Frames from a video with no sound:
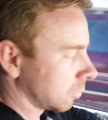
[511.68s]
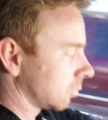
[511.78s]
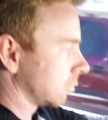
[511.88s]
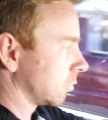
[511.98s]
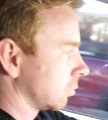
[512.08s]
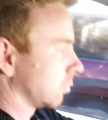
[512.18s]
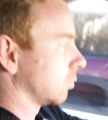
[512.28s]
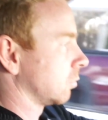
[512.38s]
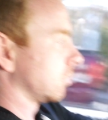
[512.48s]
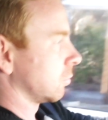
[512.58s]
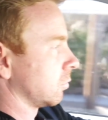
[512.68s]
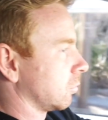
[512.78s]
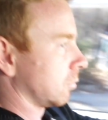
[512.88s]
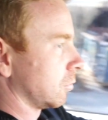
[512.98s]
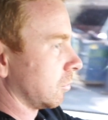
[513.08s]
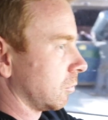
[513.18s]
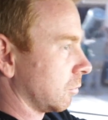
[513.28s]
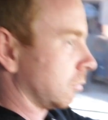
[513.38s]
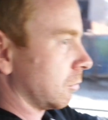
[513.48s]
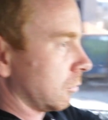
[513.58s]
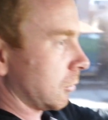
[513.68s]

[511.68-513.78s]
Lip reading: Why is it beeping?